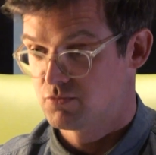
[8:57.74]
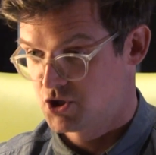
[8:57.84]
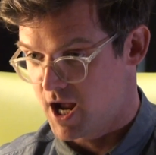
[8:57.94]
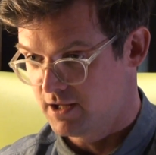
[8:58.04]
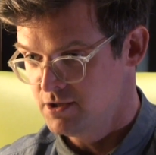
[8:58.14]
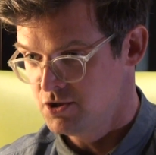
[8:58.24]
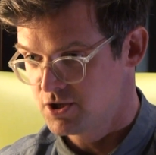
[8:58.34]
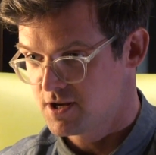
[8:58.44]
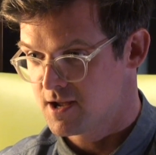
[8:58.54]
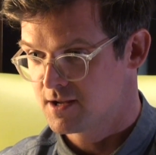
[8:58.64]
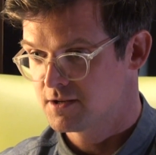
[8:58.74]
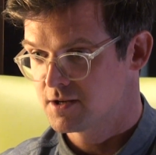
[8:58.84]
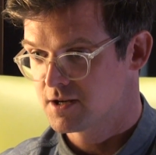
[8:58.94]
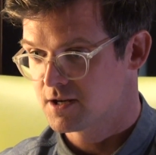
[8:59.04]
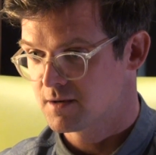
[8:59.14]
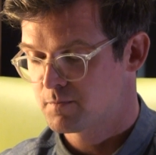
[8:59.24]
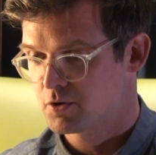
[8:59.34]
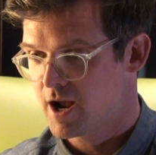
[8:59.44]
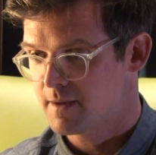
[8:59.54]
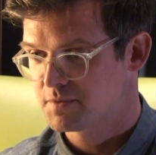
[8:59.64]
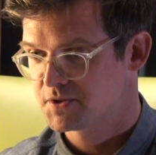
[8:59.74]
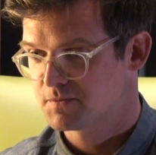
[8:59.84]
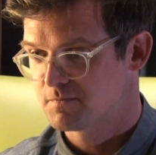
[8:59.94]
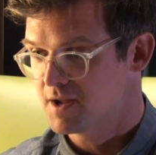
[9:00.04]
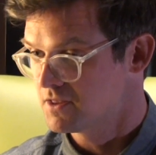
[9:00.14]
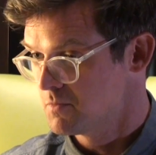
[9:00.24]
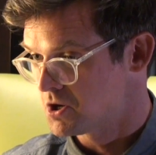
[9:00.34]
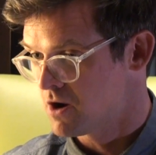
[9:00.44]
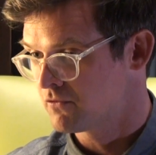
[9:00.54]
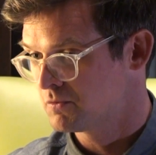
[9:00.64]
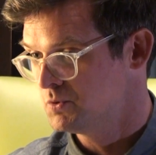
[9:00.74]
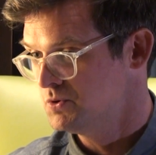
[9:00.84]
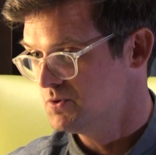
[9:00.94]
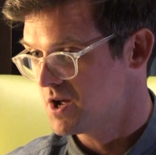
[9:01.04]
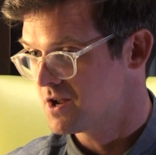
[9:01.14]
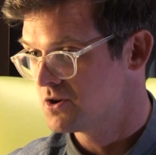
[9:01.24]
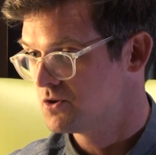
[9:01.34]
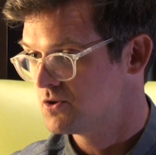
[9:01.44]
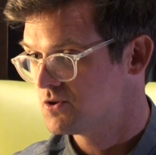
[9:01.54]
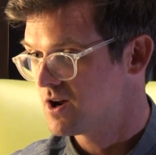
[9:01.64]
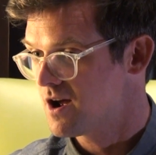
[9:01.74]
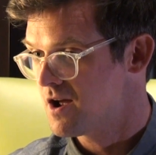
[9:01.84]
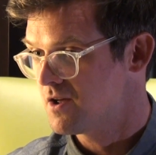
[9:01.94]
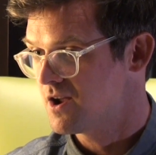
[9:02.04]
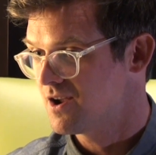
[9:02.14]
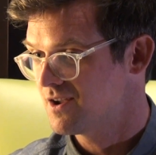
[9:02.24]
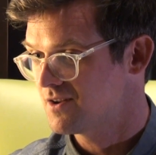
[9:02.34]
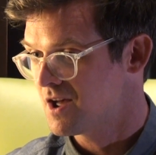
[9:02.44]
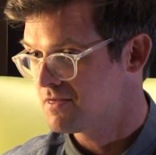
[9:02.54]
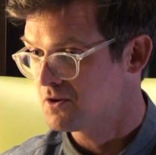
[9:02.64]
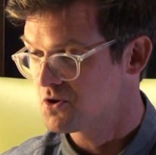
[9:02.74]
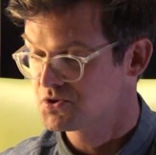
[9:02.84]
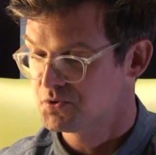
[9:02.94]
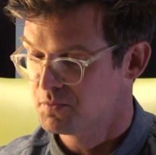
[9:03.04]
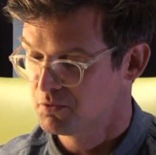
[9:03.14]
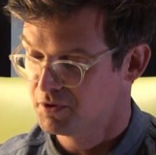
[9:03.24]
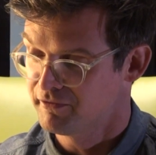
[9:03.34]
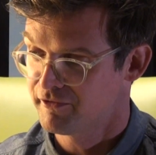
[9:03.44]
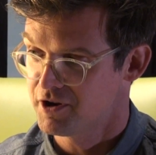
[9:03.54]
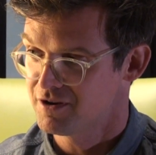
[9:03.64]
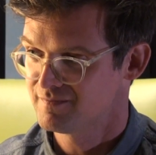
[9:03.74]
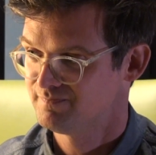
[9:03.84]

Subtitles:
challenge and perhaps make them uncomfortable, and I think also will be really fun.